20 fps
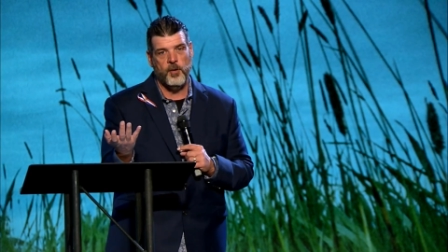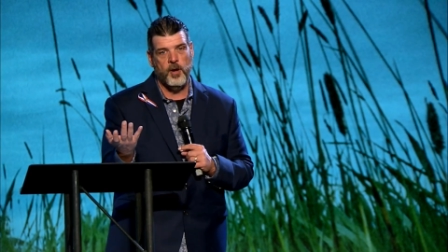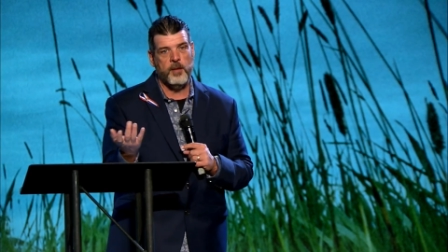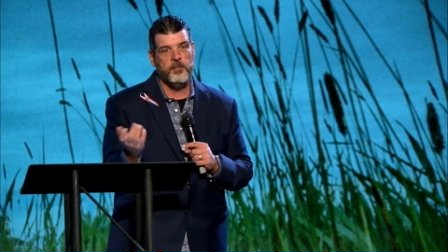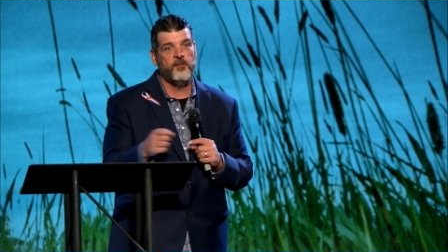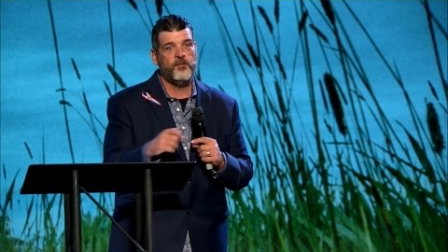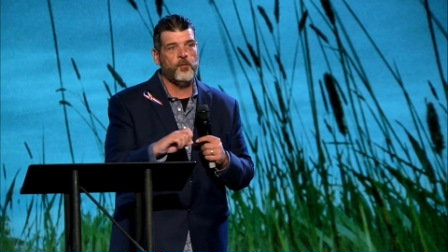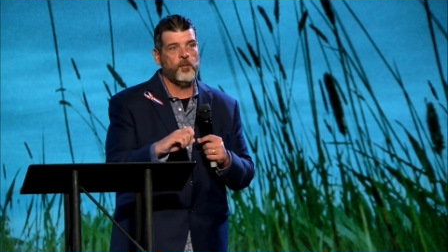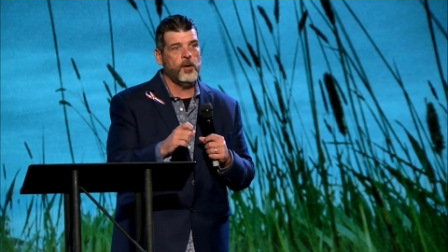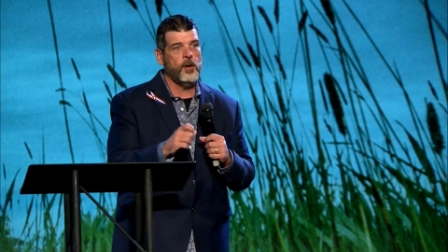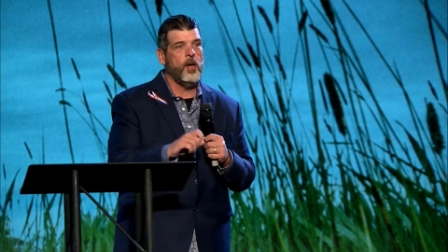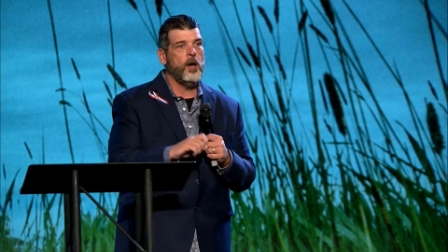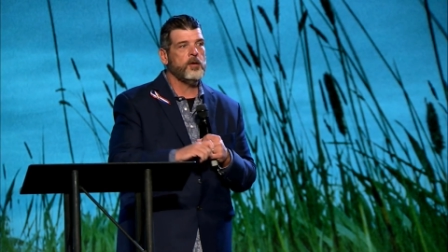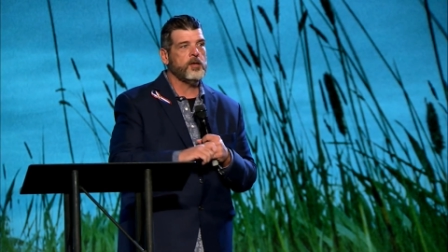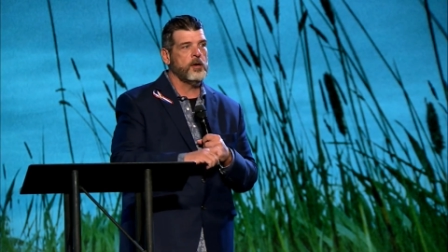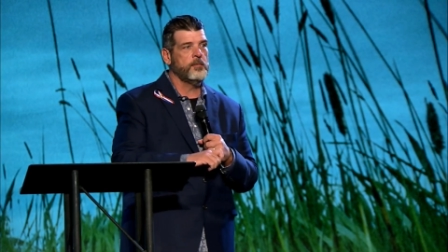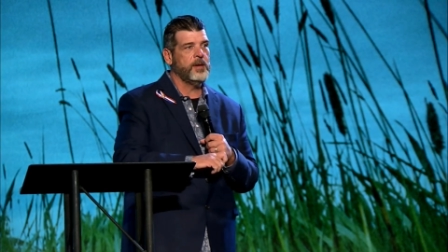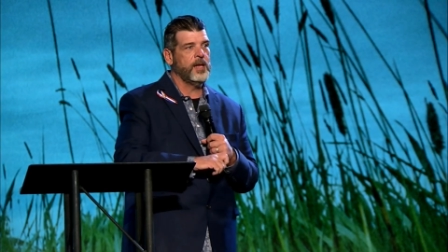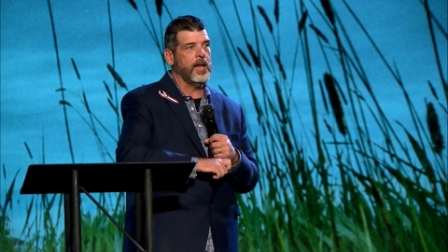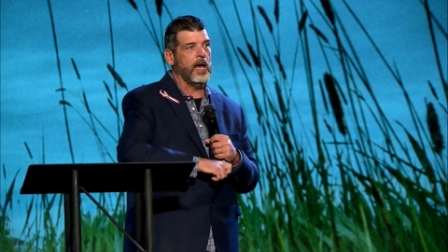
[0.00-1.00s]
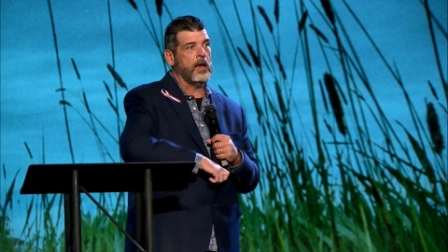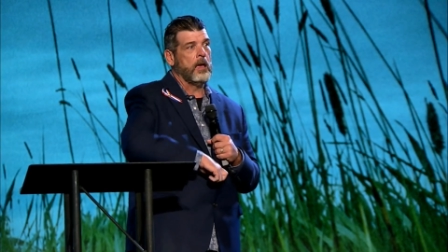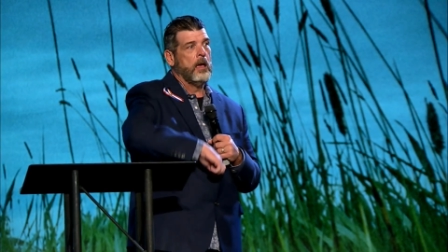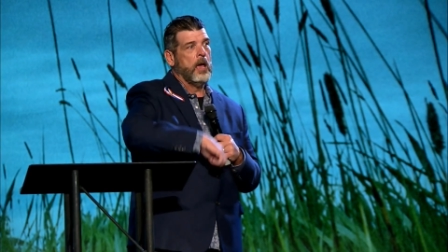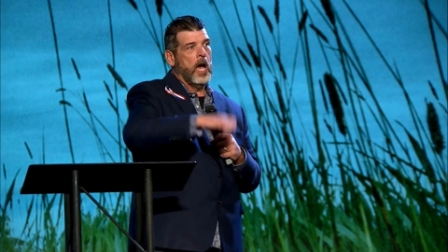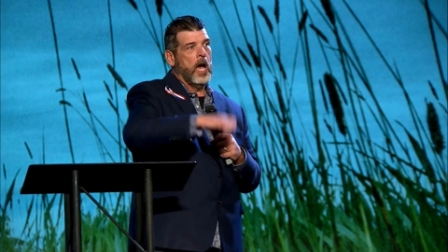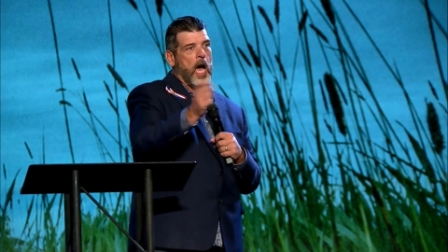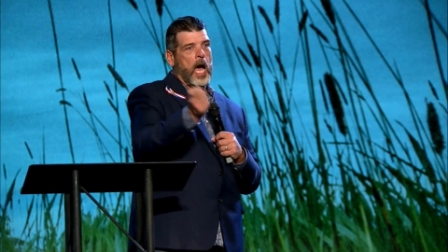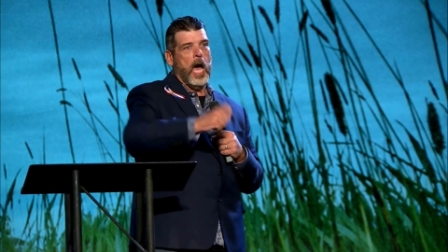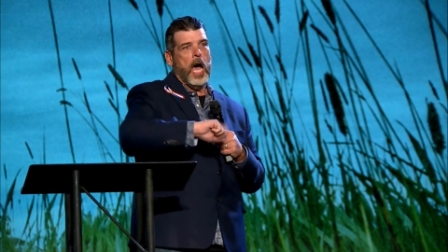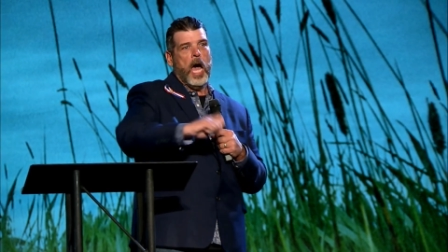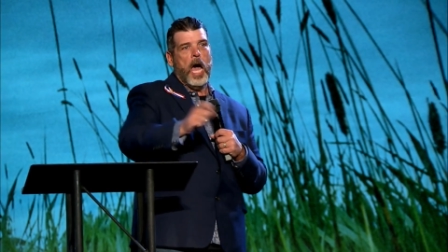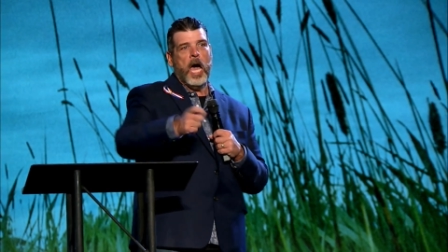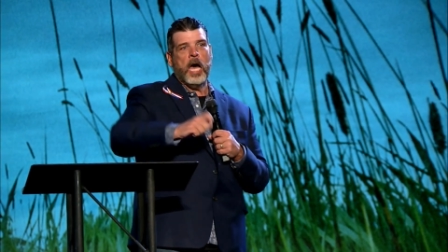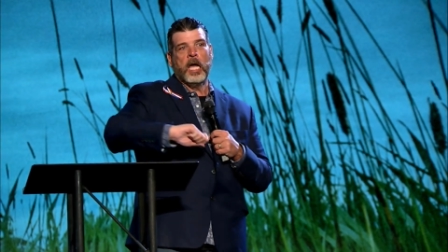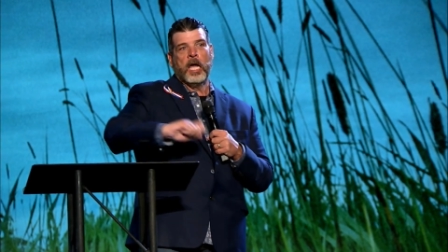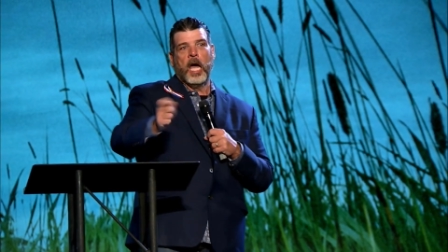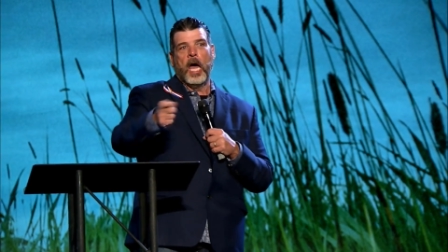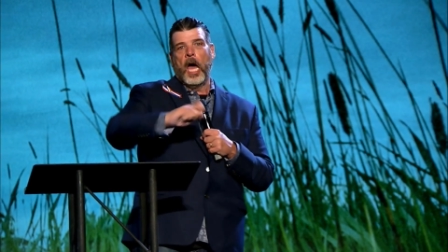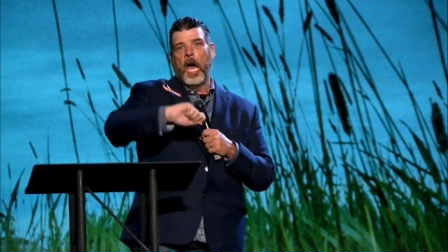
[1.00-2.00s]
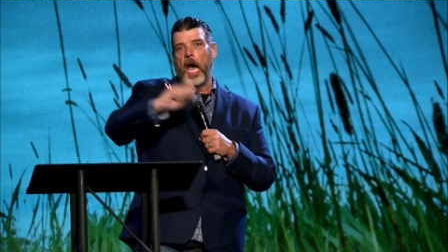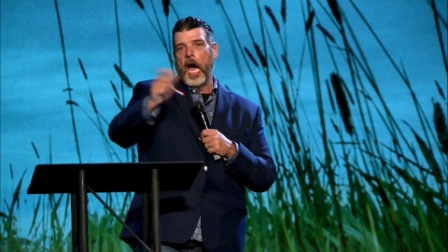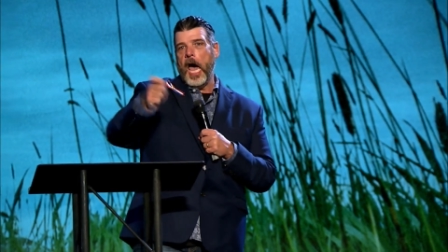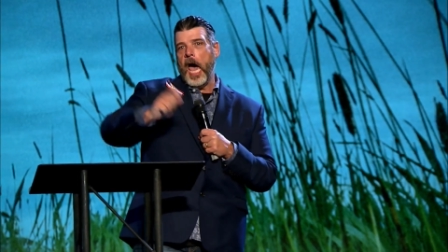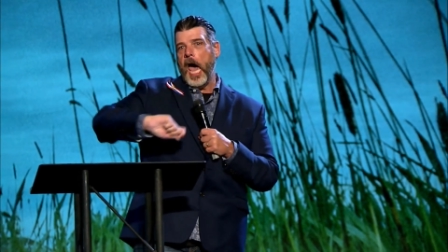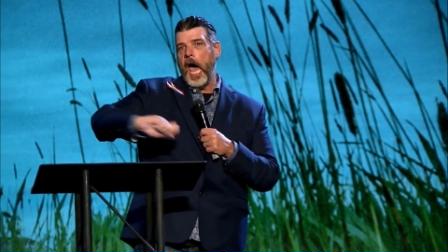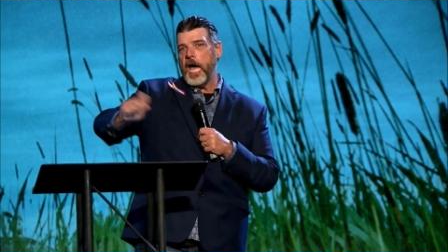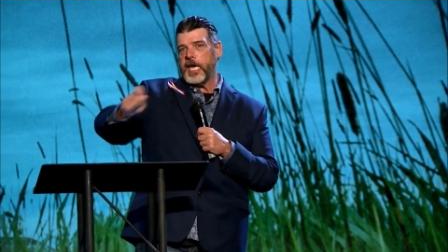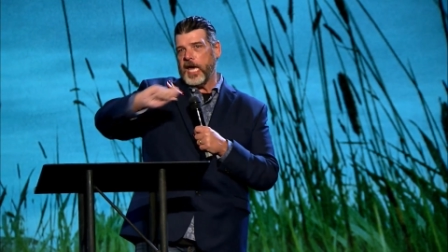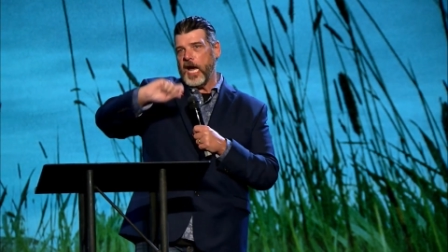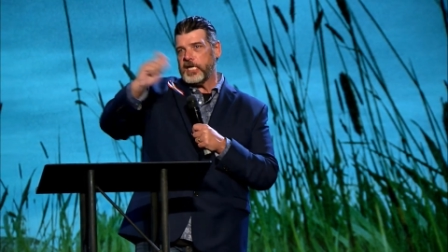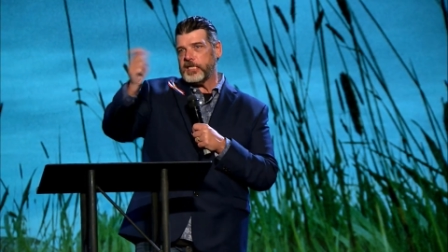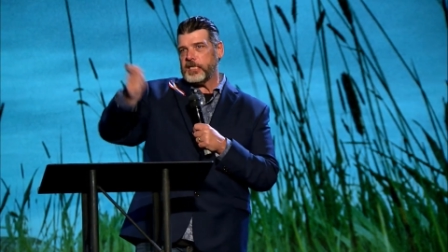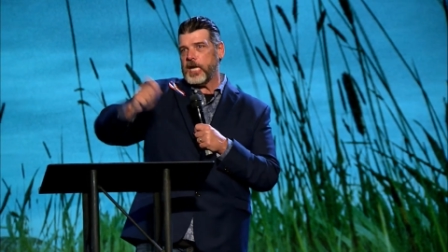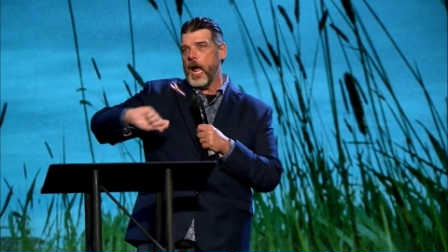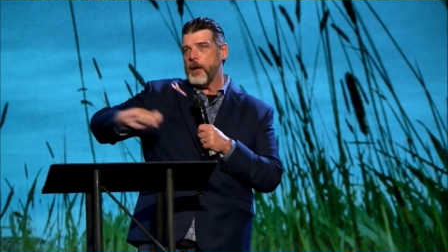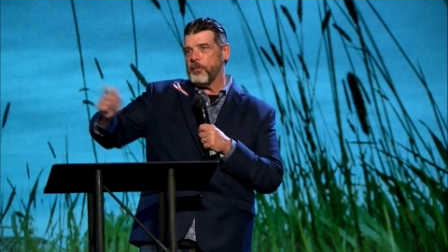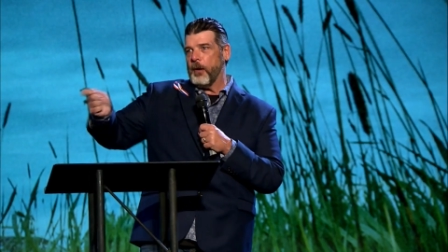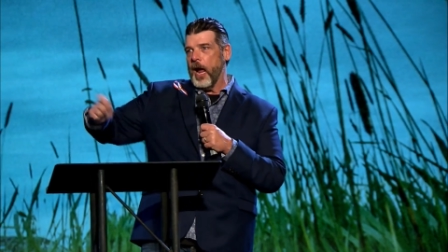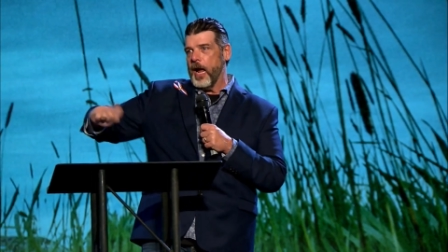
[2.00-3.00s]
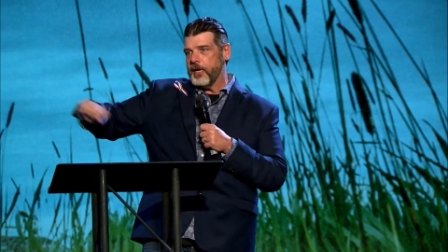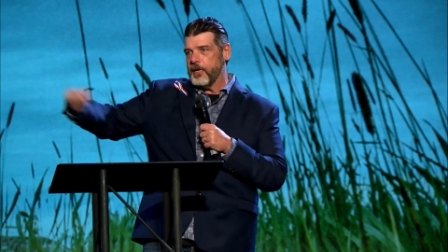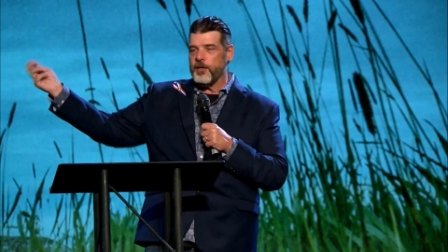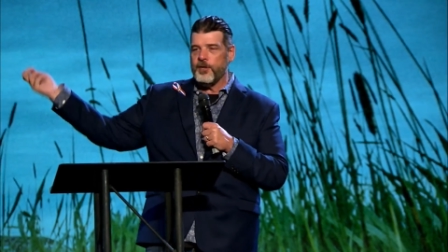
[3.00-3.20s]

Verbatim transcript: And before long, you'll be like, ah, ah, I can't stop writing.